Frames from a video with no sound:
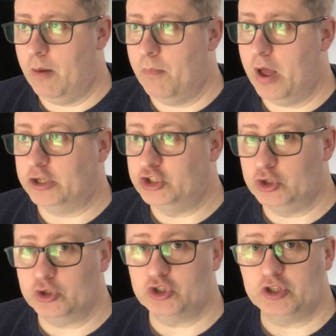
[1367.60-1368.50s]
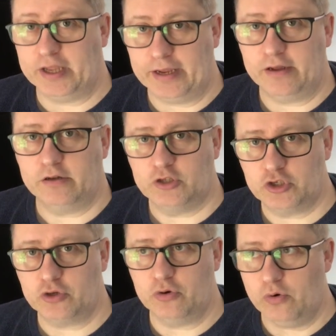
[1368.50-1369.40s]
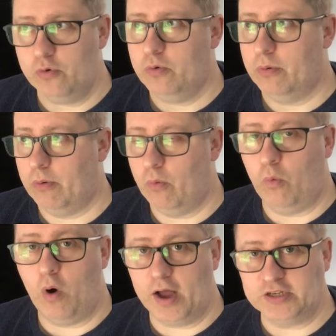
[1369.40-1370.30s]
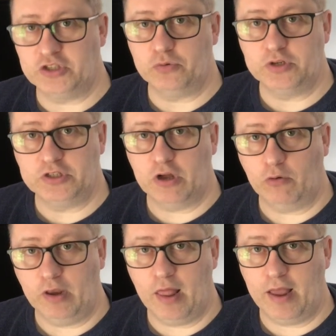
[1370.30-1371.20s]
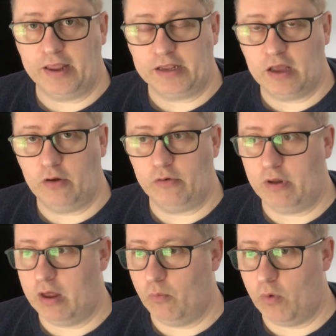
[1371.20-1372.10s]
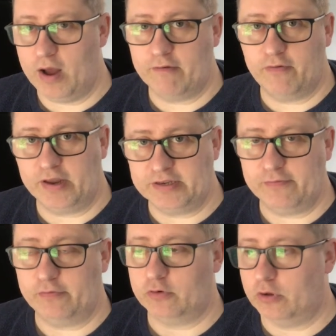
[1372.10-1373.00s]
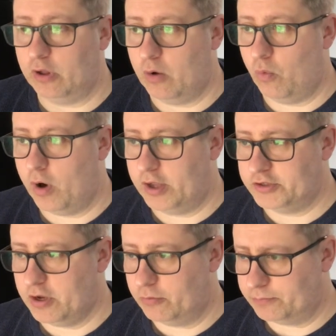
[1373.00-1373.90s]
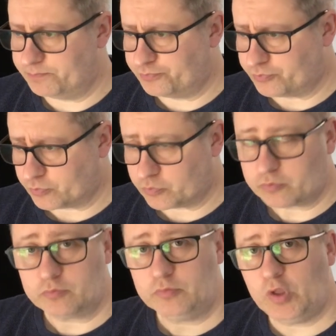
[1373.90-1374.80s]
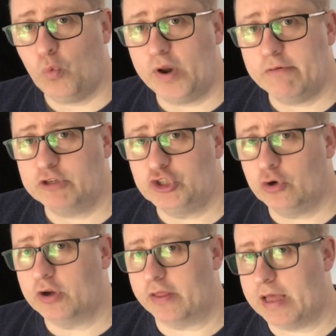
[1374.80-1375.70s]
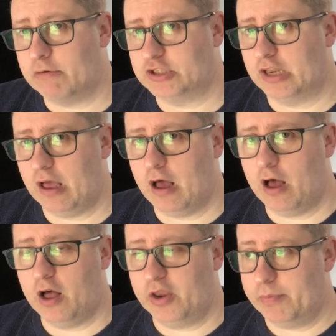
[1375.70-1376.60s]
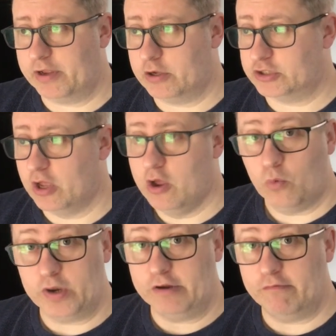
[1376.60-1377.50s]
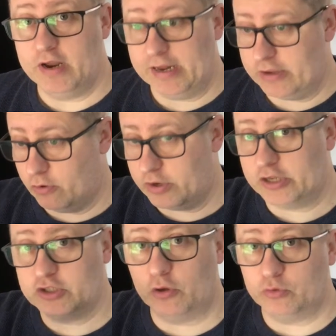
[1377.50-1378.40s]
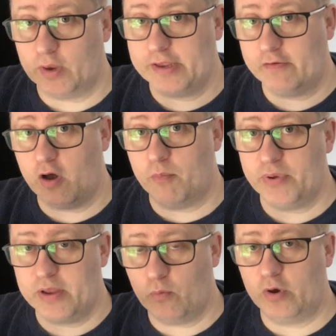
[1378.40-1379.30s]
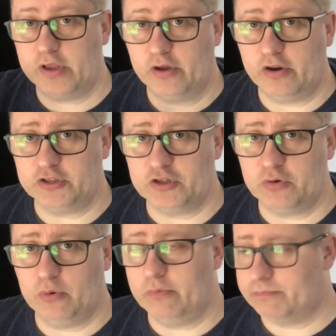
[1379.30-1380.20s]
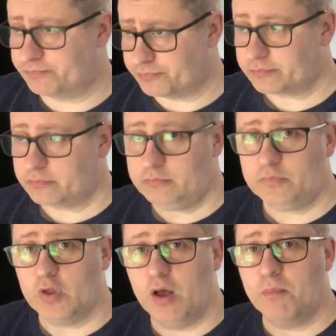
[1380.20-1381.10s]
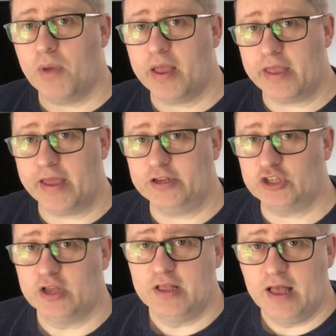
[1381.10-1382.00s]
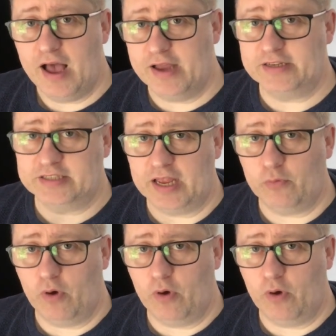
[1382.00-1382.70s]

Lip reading: adjusting to what I do and don't like, and what I find difficult and what I don't. When I was younger, that was a lot harder, because when you're really young, you're told where you've got to be and what you're going to do. And at my age, I decide what